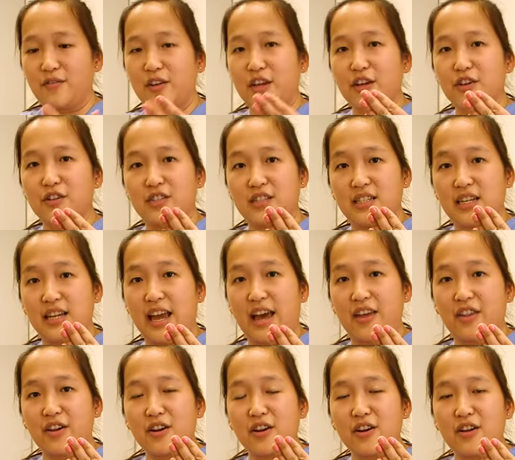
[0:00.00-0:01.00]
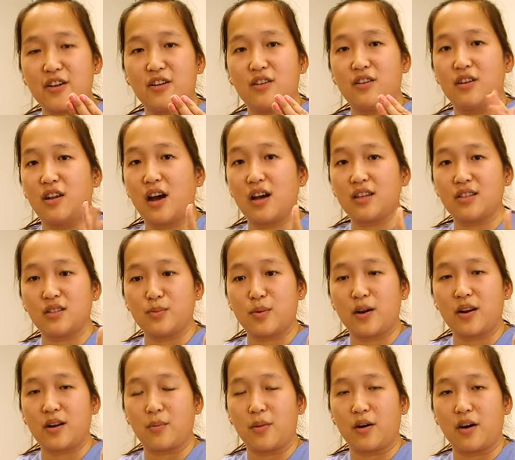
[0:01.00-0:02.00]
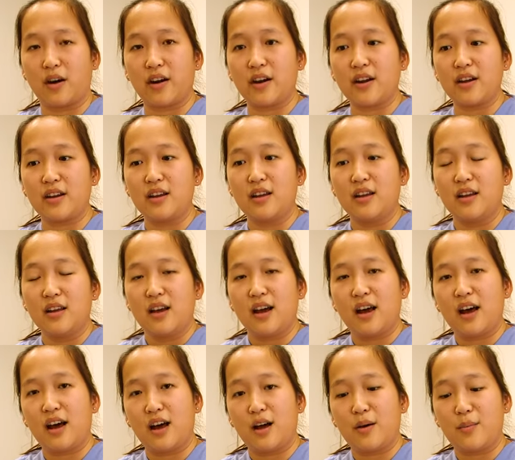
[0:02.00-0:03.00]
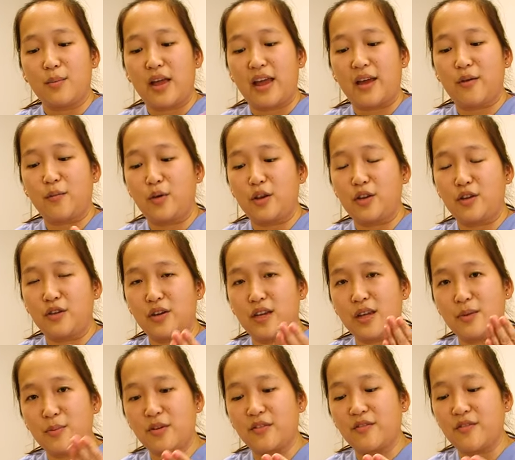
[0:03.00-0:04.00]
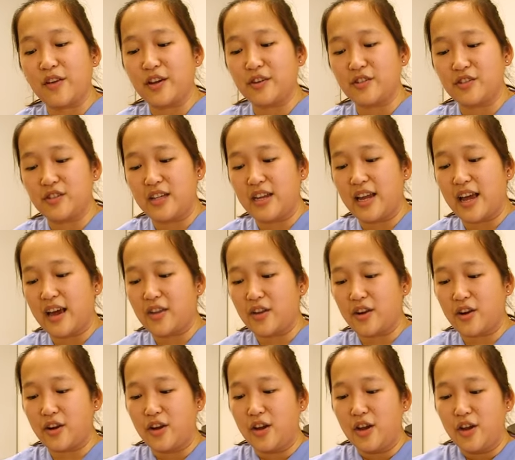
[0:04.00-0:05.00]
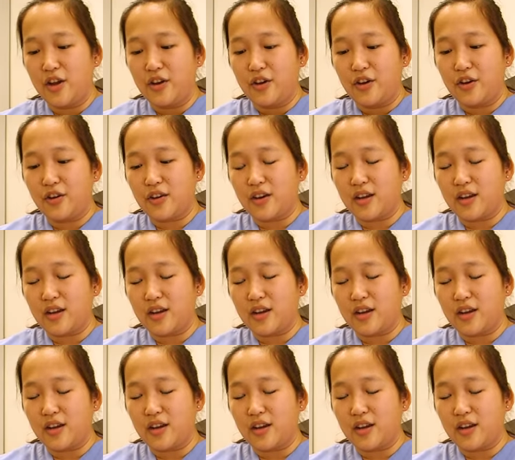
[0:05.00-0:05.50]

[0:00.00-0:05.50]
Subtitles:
fingers together, not spread apart. And when you keep your fingers together, you're